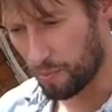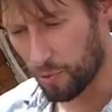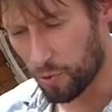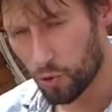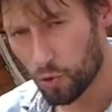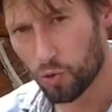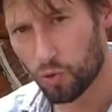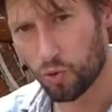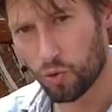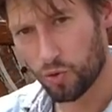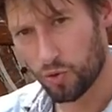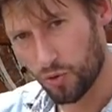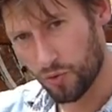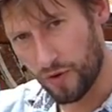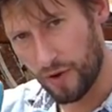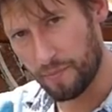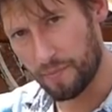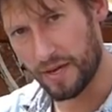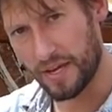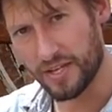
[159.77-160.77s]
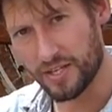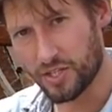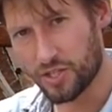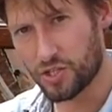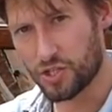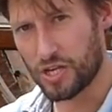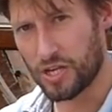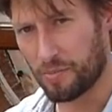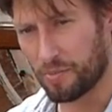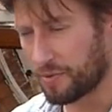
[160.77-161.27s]
pull the rib into
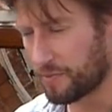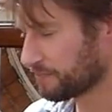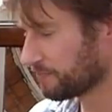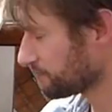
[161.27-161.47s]
shape.